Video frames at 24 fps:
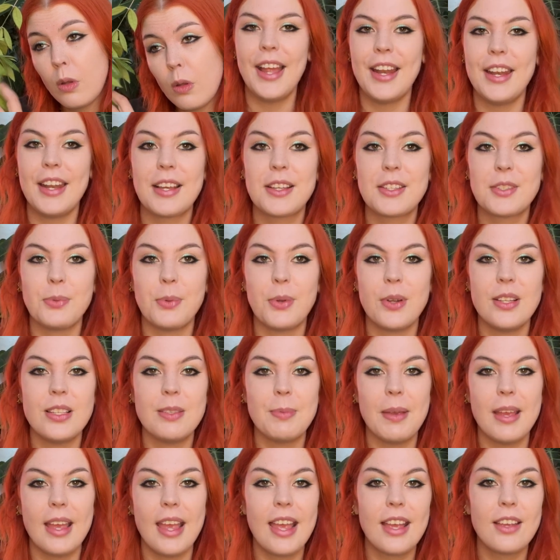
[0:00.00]
Next one's a
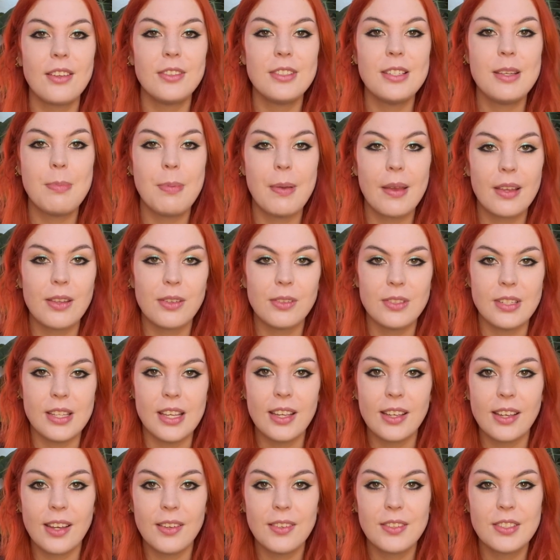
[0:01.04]
bit higgledy-piggledy, you're
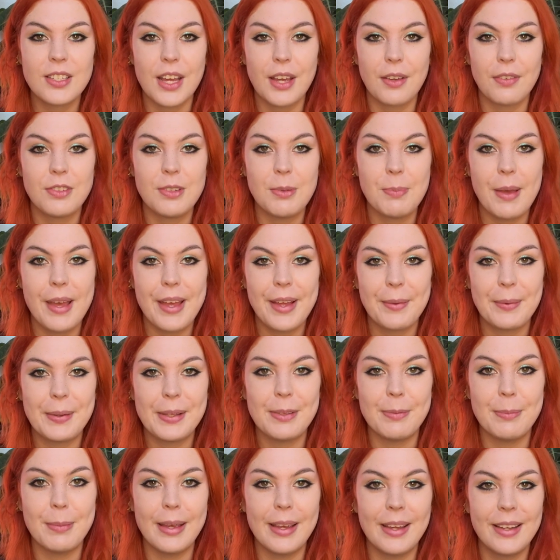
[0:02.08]
going to have to bear
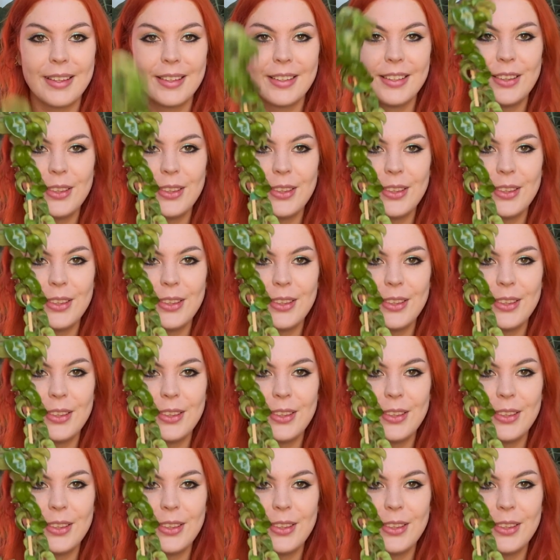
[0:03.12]
with me.